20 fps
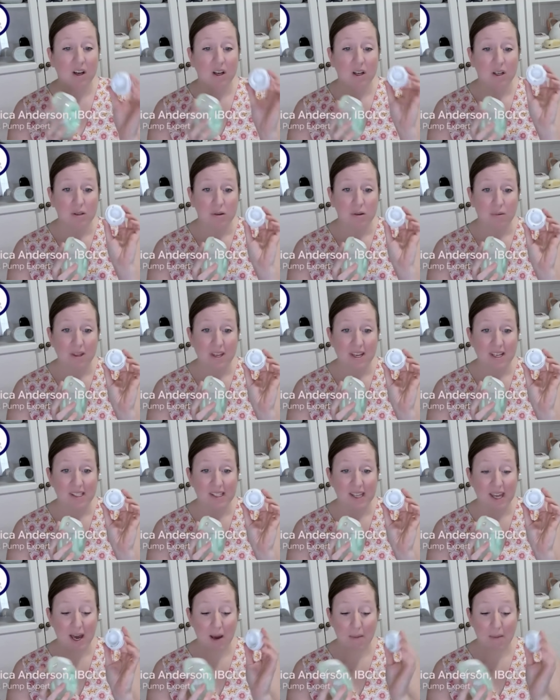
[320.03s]
So this
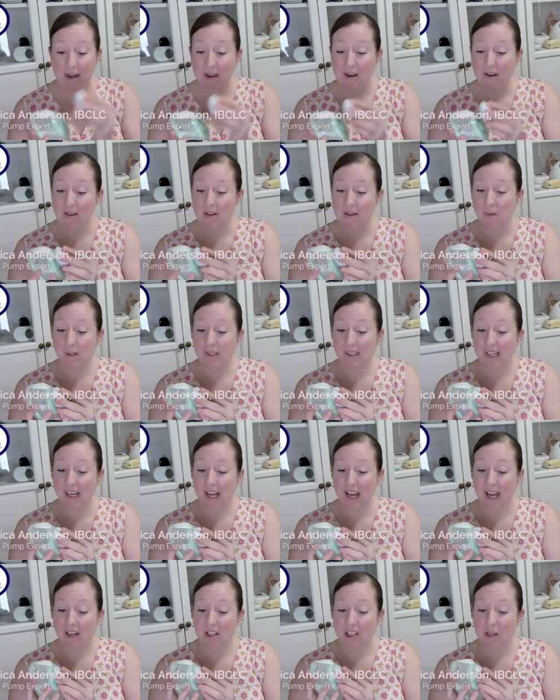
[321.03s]
cap here is what's going
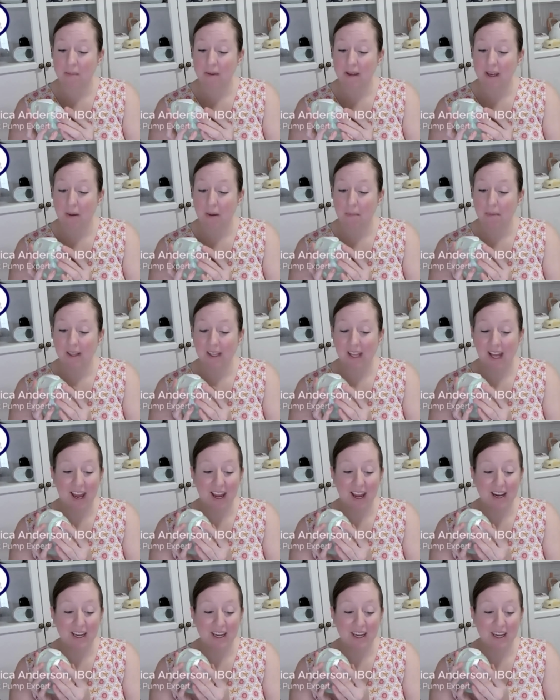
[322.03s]
to actually be
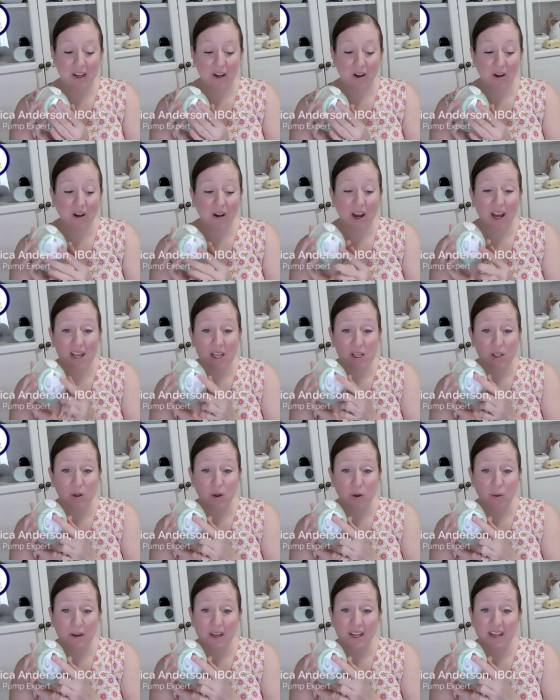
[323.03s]
applied here and the
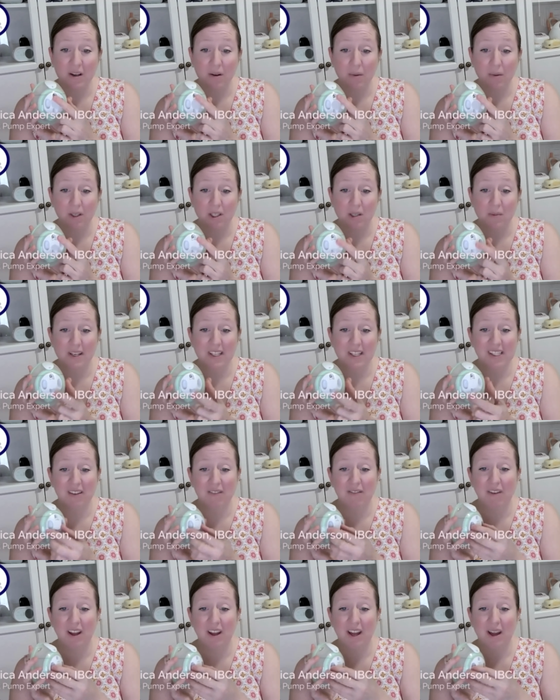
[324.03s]
tubing, which means
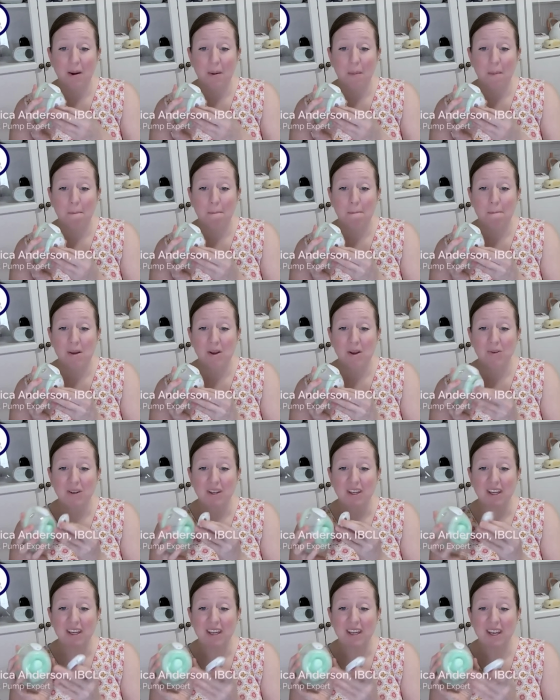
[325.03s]
if
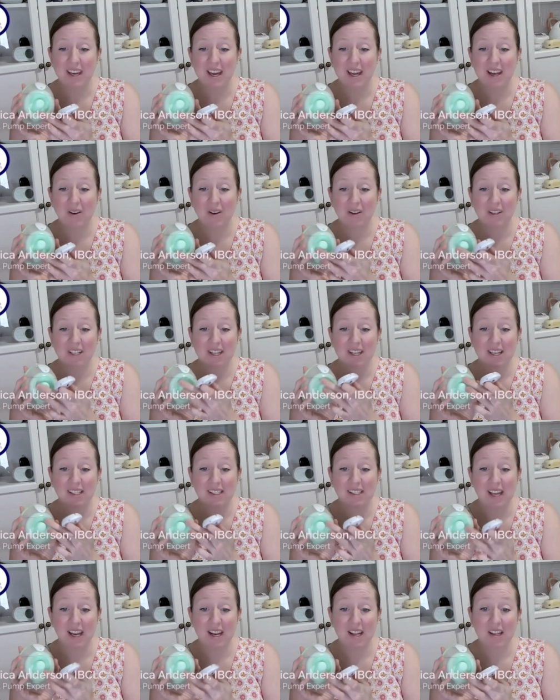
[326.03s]
milk can get onto
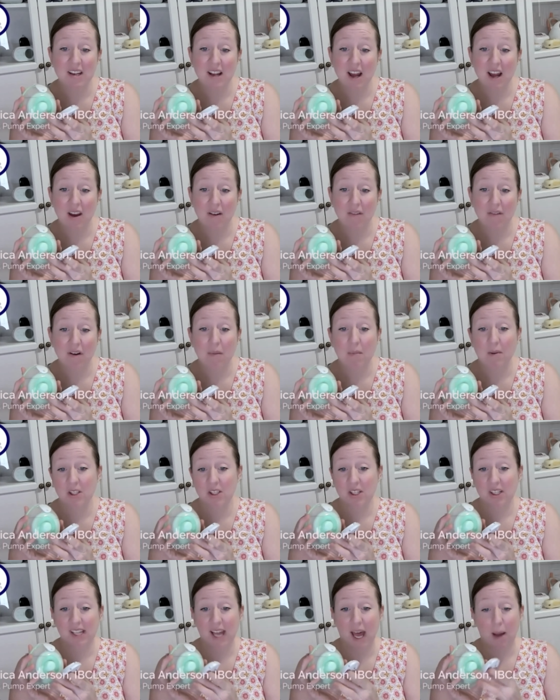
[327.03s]
this side of the diaphragm, which
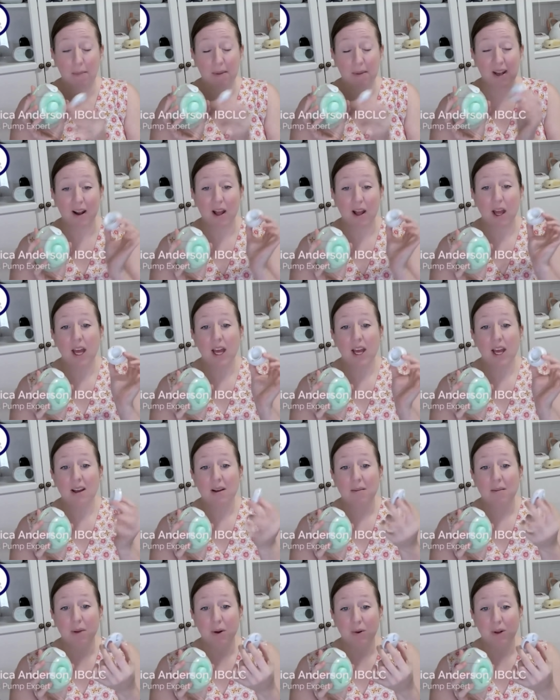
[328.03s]
does happen,
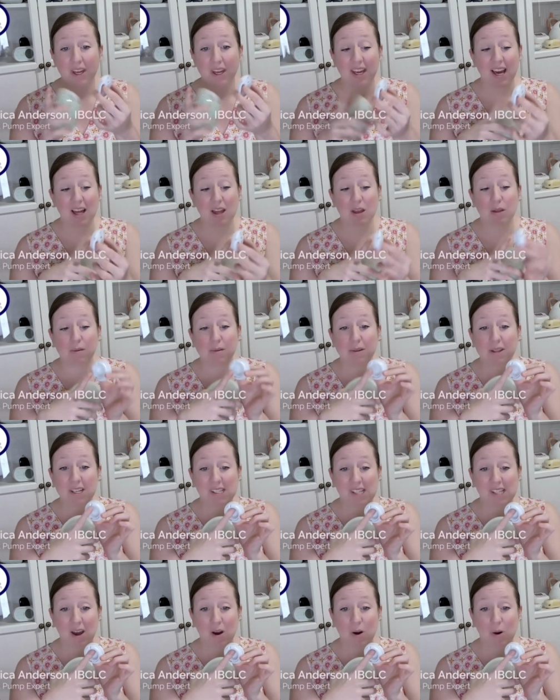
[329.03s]
milk can get through
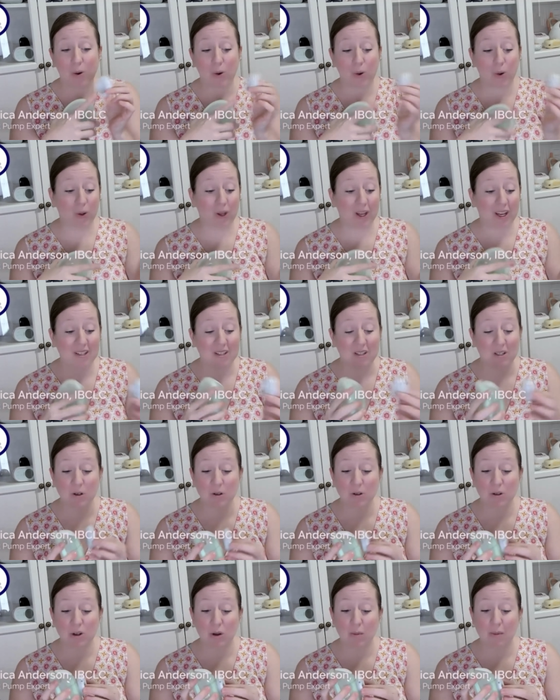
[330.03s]
this air hole into
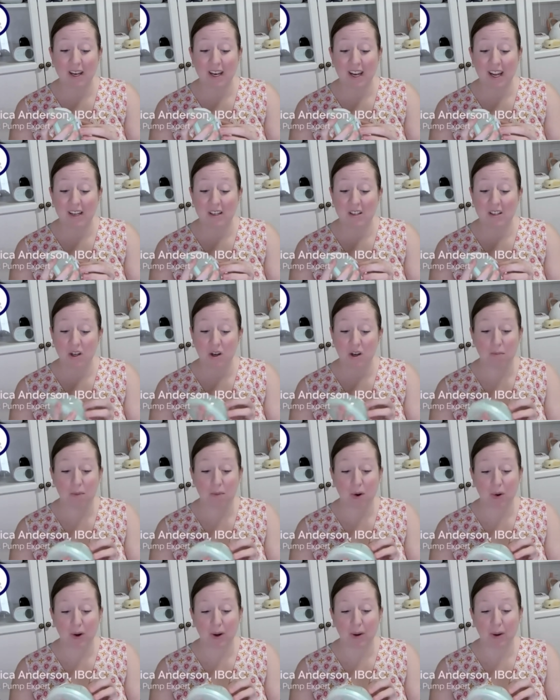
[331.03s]
your tubing, into your
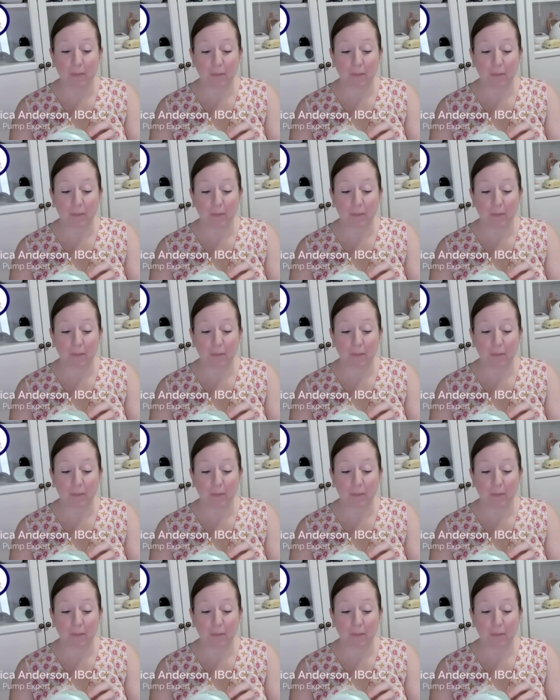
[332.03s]
motor.